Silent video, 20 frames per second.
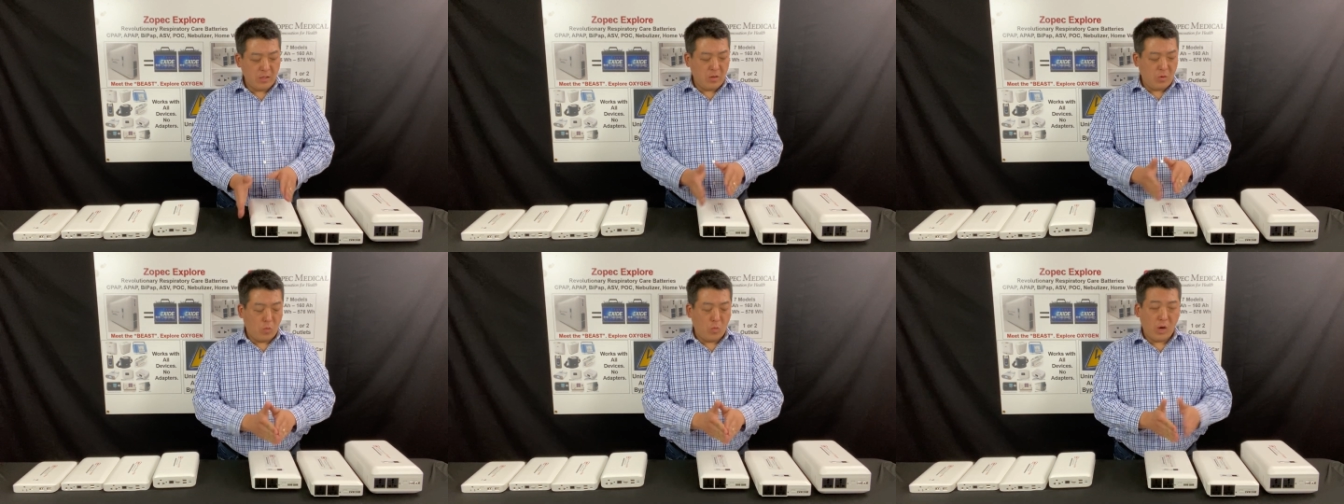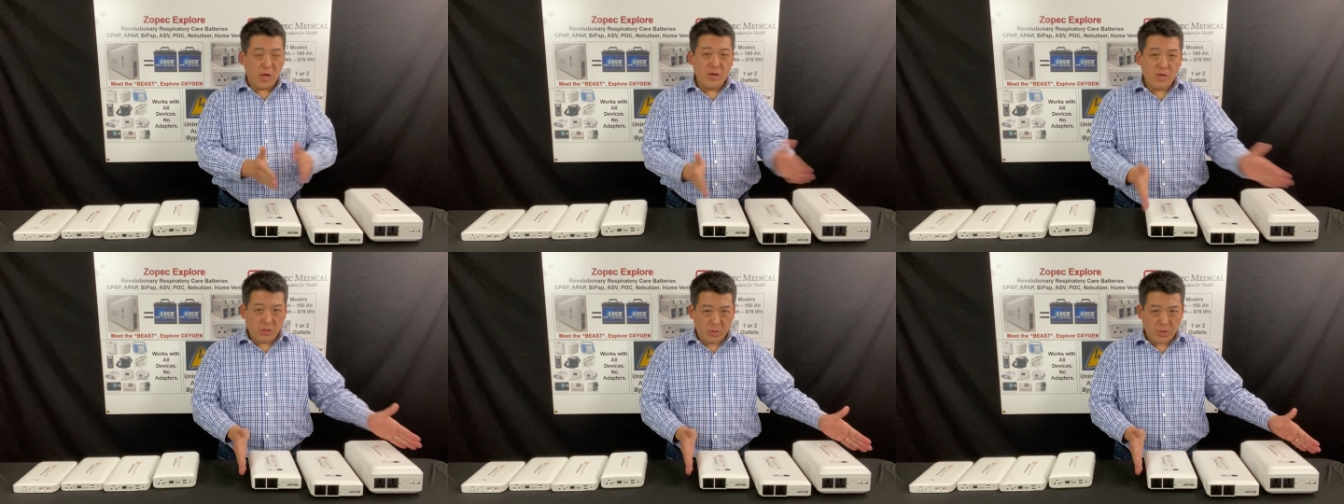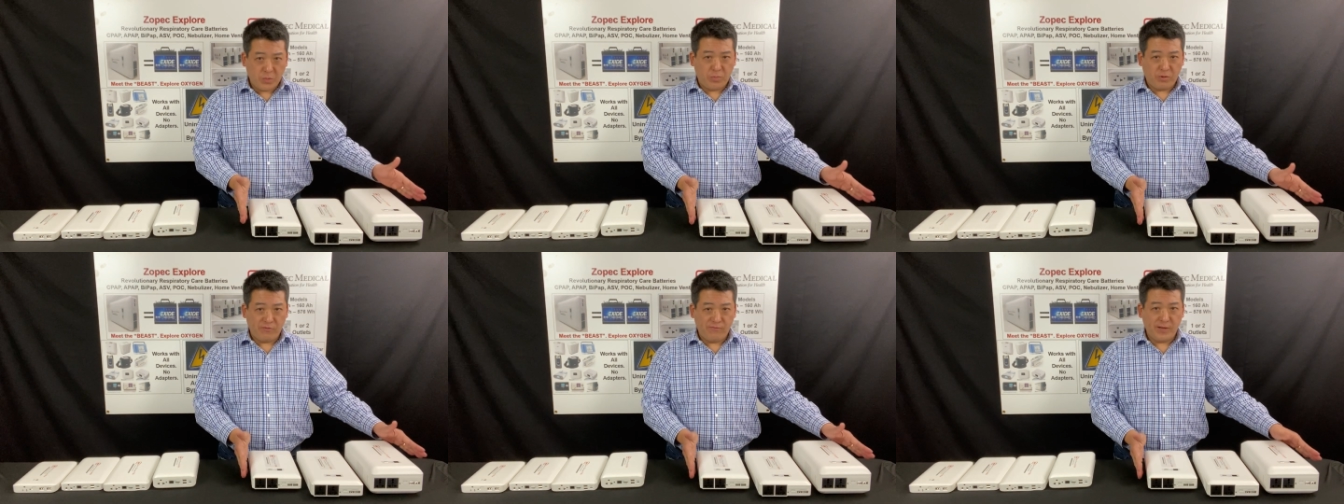one of
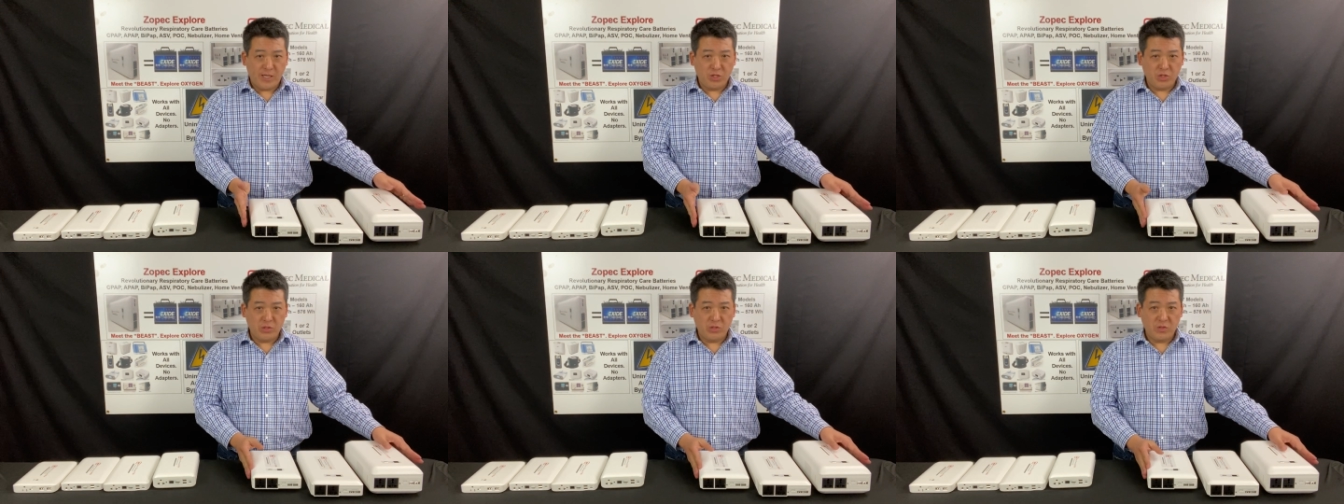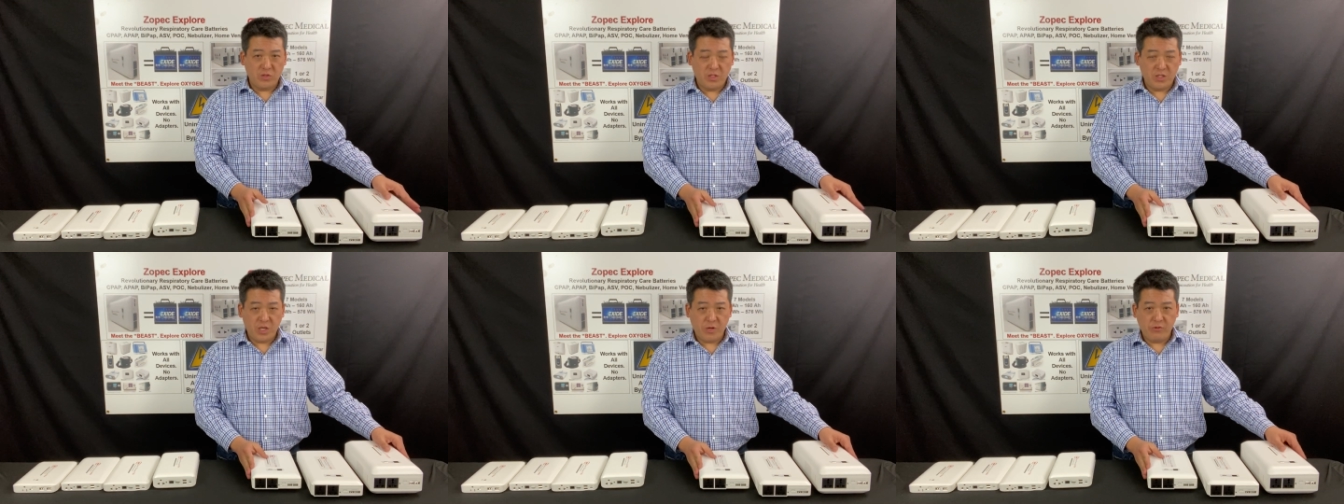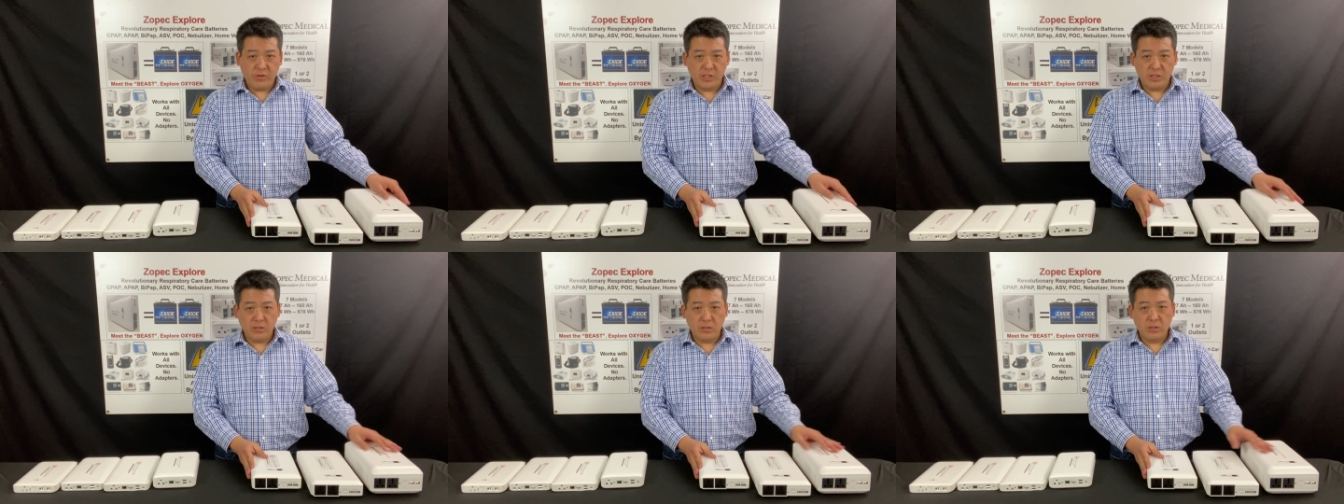the professional
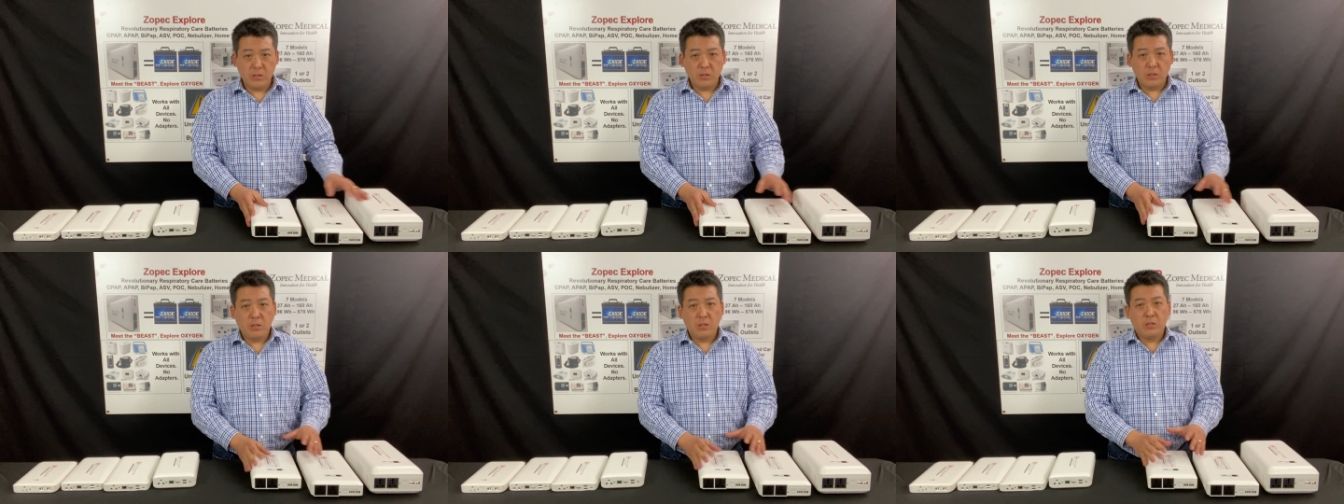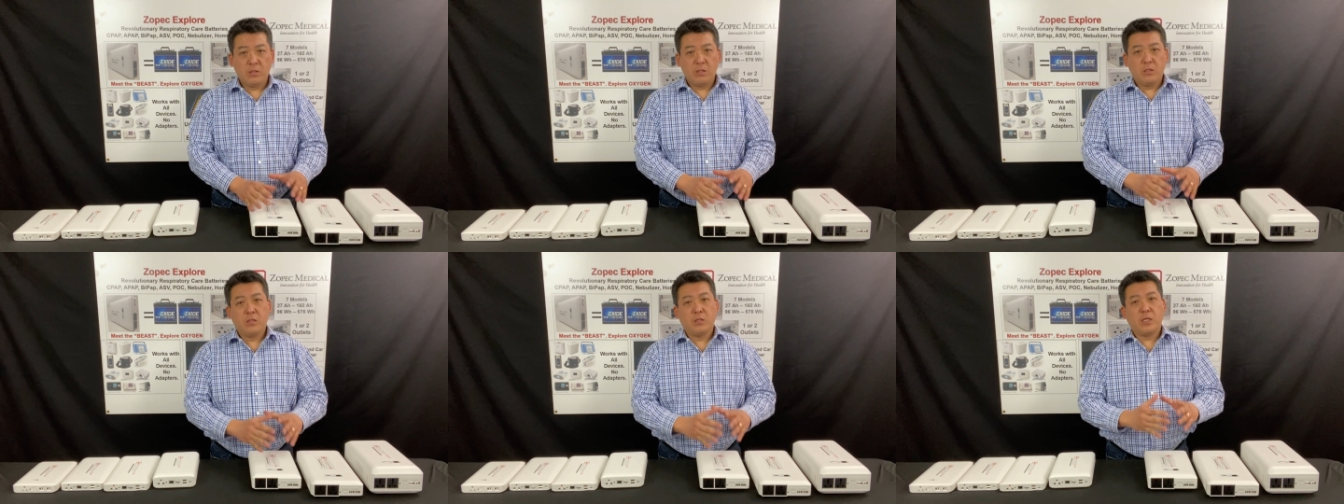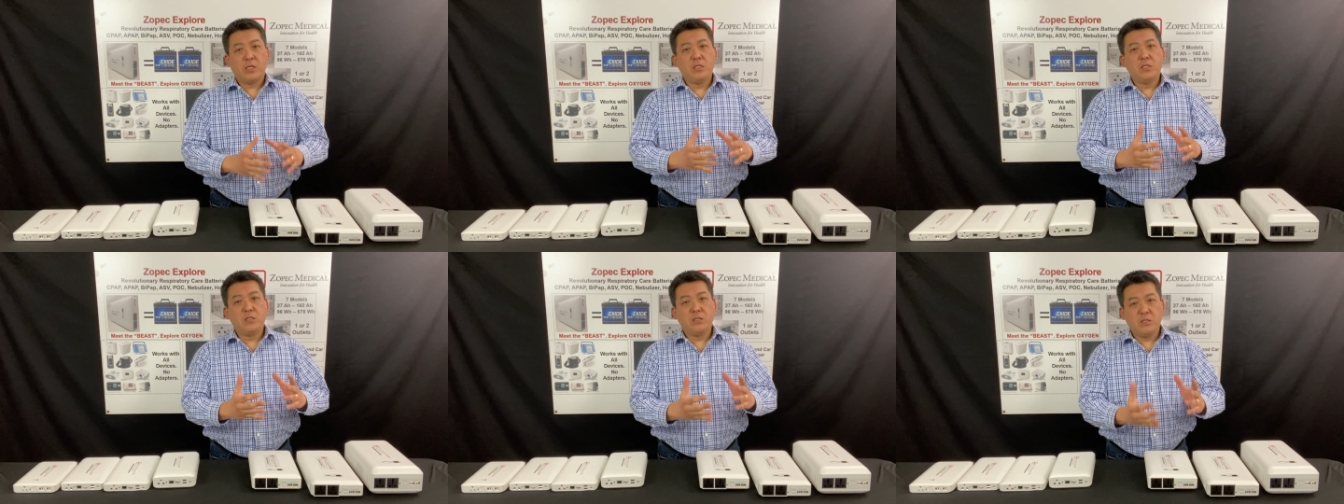series
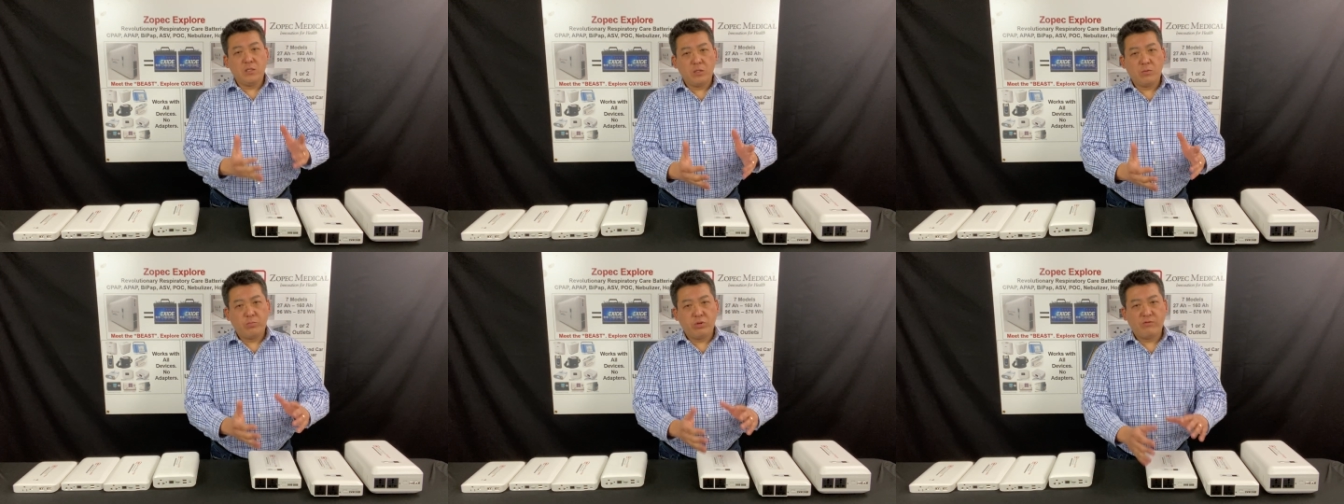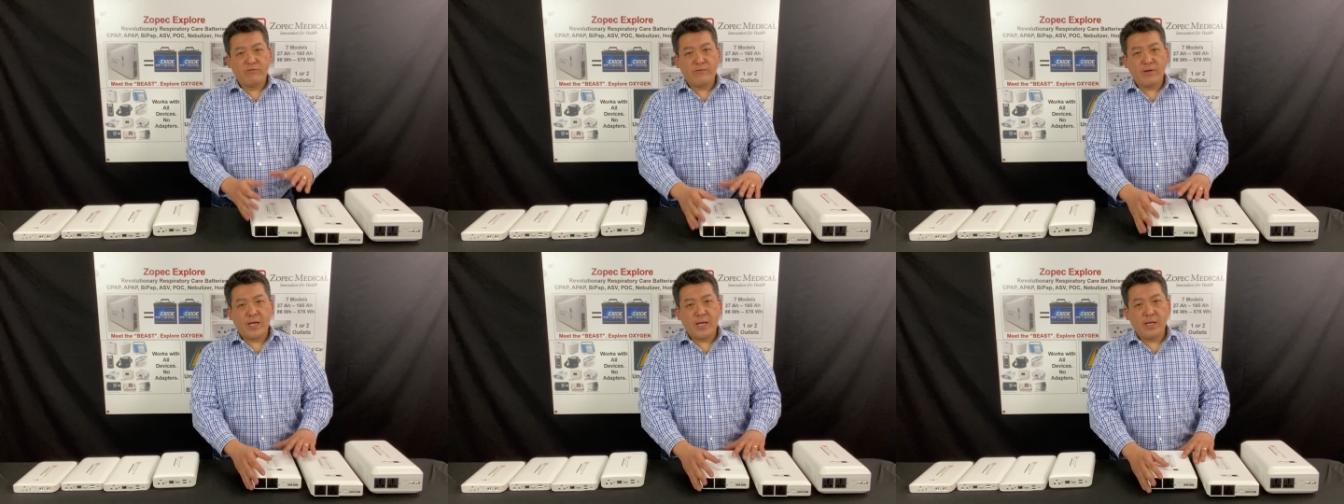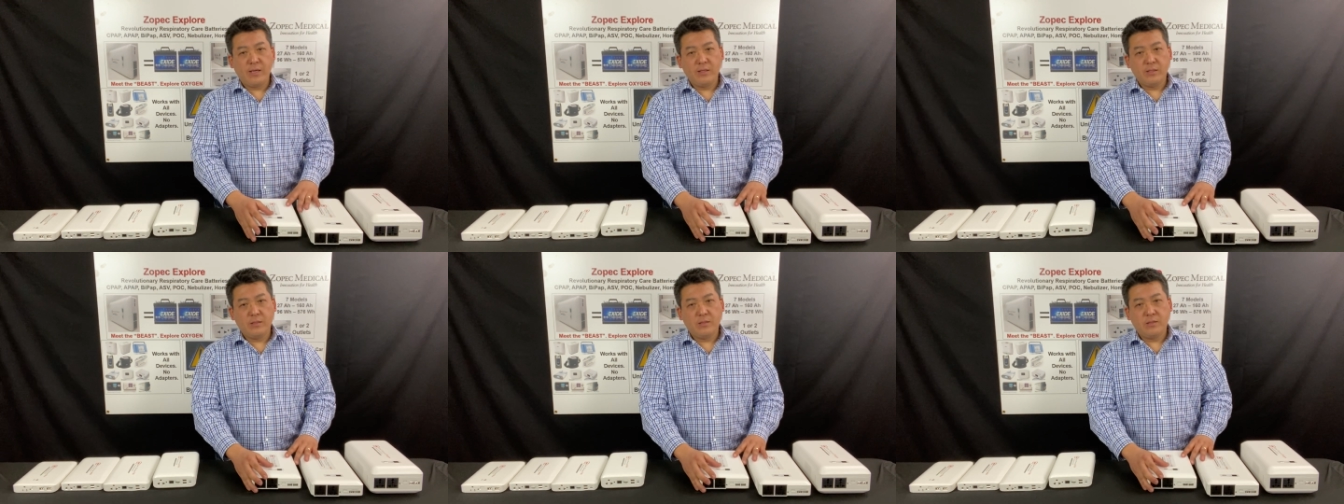can still
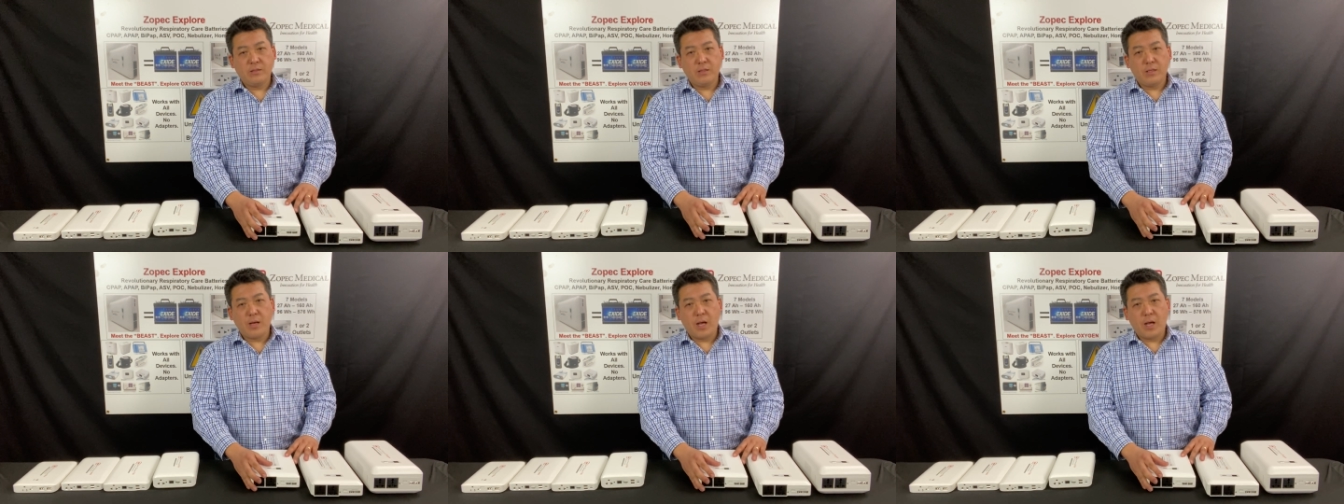provide the